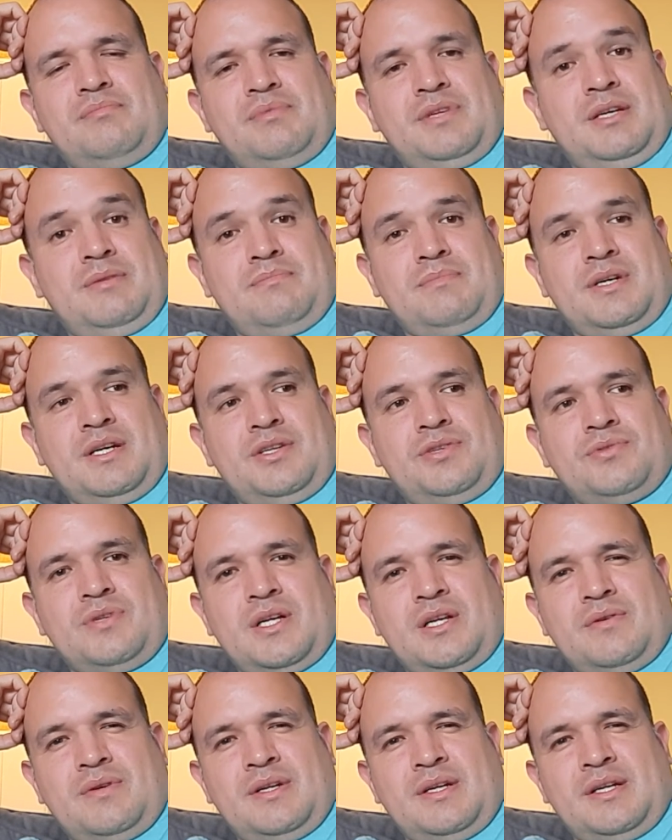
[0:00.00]
Keep in mind,
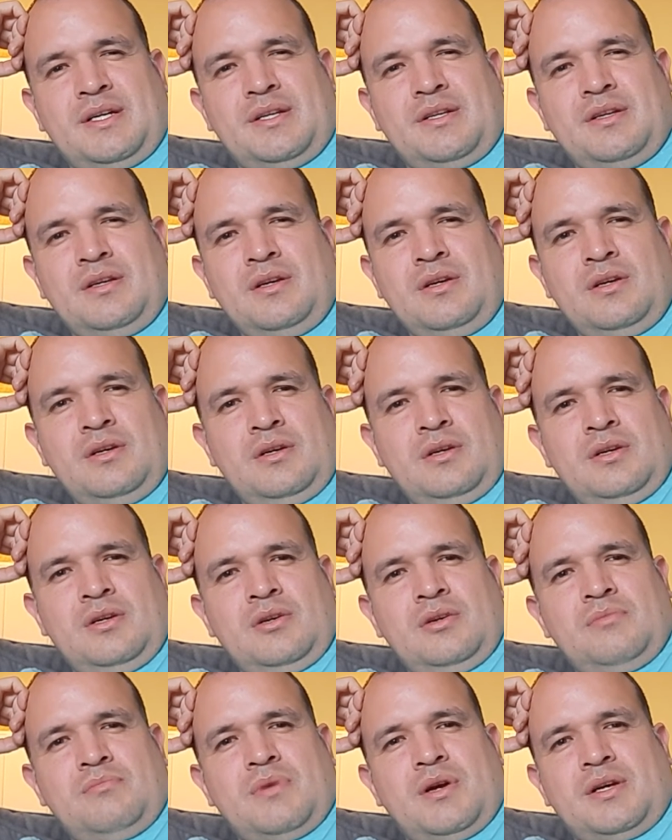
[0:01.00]
Toronto had
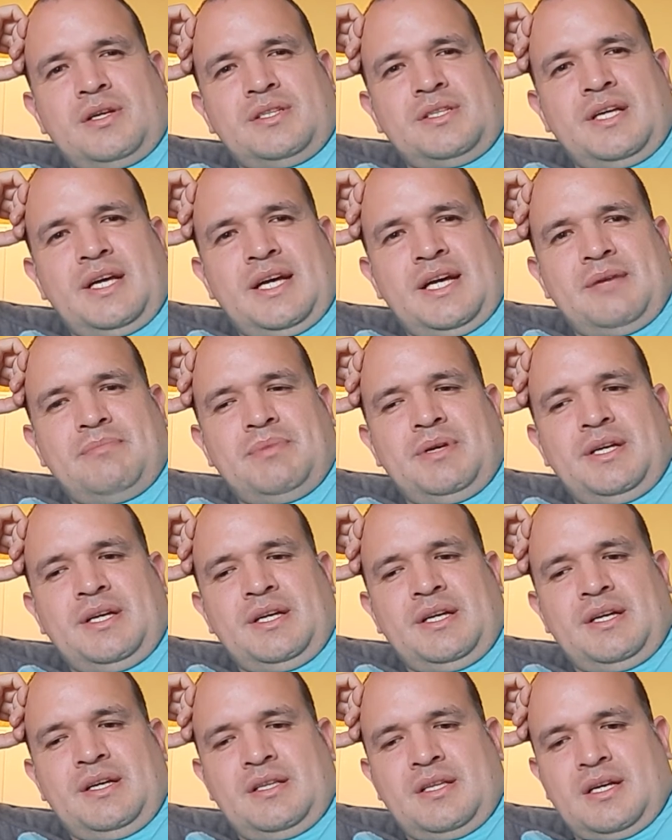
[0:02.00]
Marcus Camby,